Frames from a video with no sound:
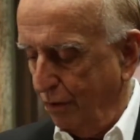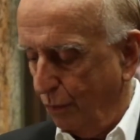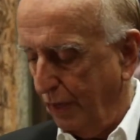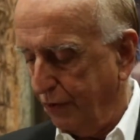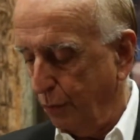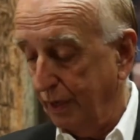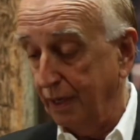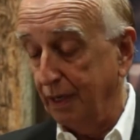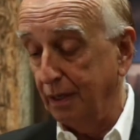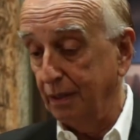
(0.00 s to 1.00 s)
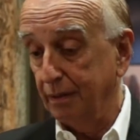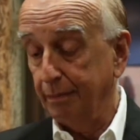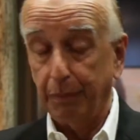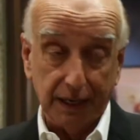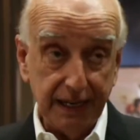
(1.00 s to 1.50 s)
whether we
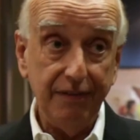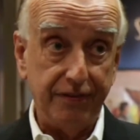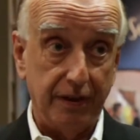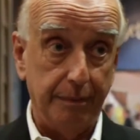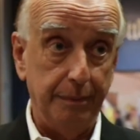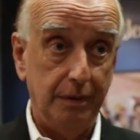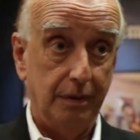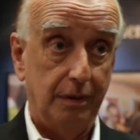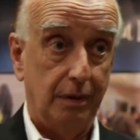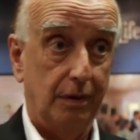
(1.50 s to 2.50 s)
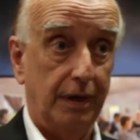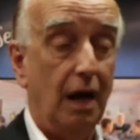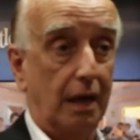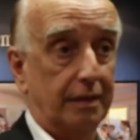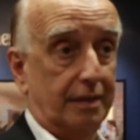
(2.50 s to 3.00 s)
believe them or
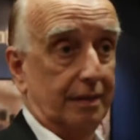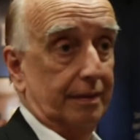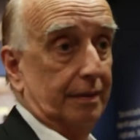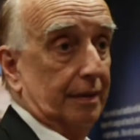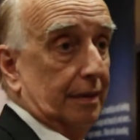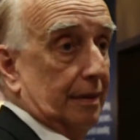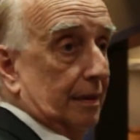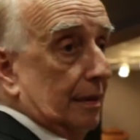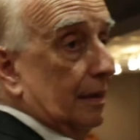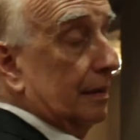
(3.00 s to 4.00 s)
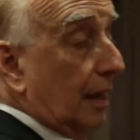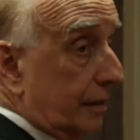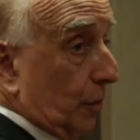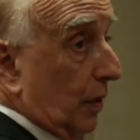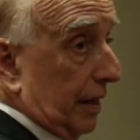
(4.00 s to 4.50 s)
not. It
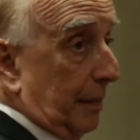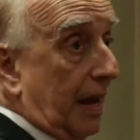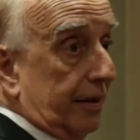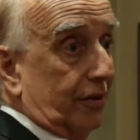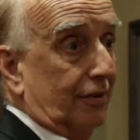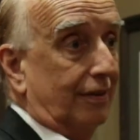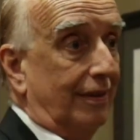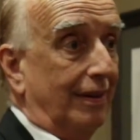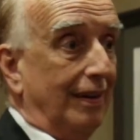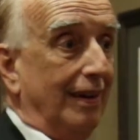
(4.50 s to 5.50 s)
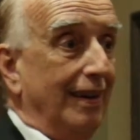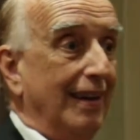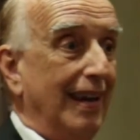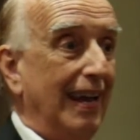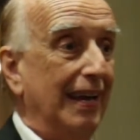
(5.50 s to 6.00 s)
doesn't really matter.
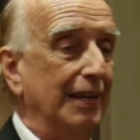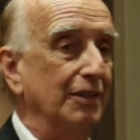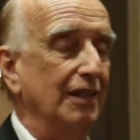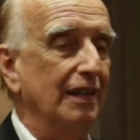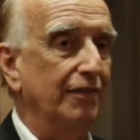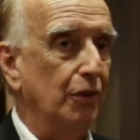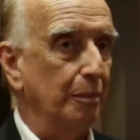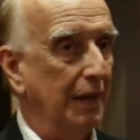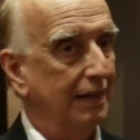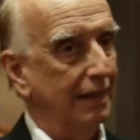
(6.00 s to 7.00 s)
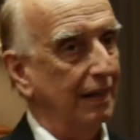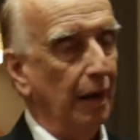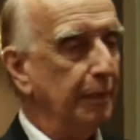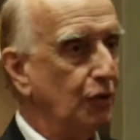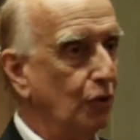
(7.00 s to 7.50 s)
And if you're making
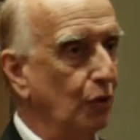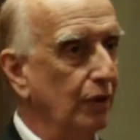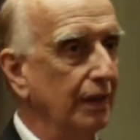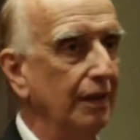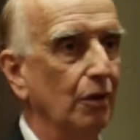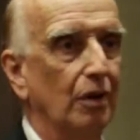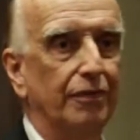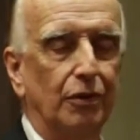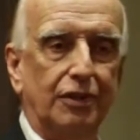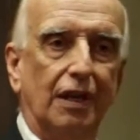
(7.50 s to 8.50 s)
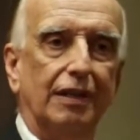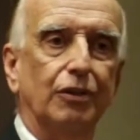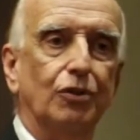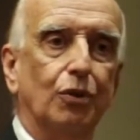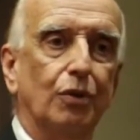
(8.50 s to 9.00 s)
up a story, or if you're telling a
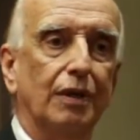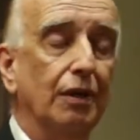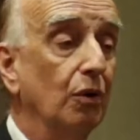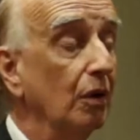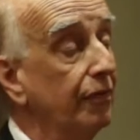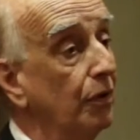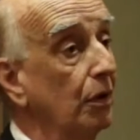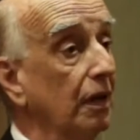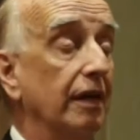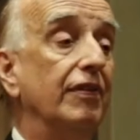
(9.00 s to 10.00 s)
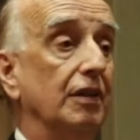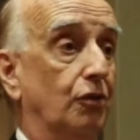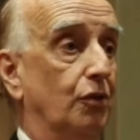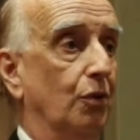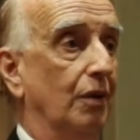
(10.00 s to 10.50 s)
story, or if you're living a
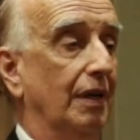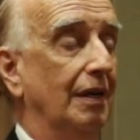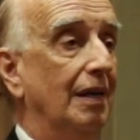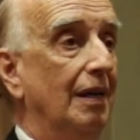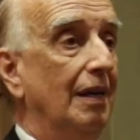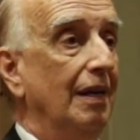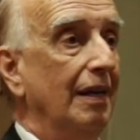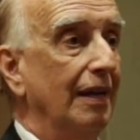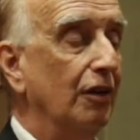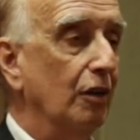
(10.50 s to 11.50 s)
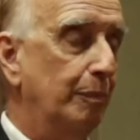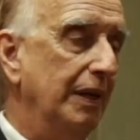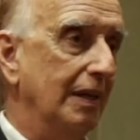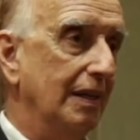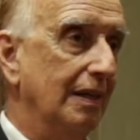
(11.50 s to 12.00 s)
story, it could
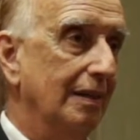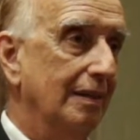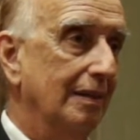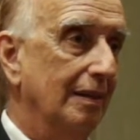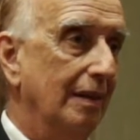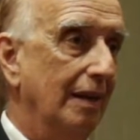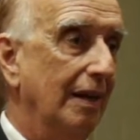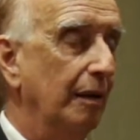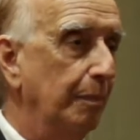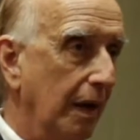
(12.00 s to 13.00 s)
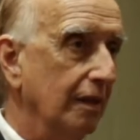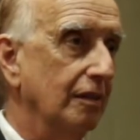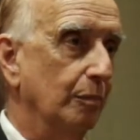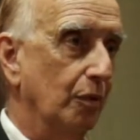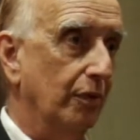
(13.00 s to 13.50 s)
be an
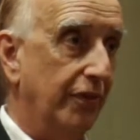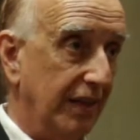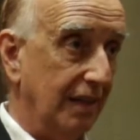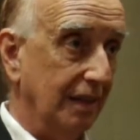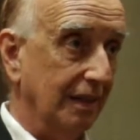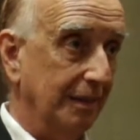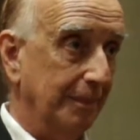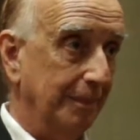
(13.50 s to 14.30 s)
impossible thing.